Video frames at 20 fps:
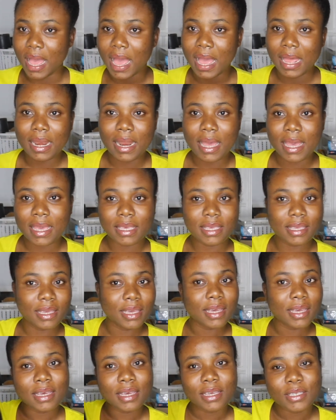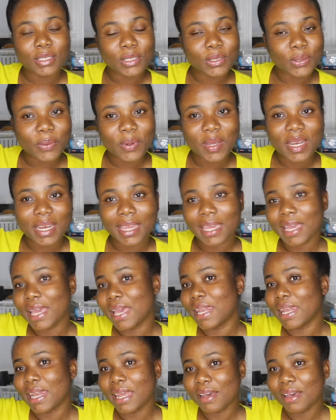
I like doing it and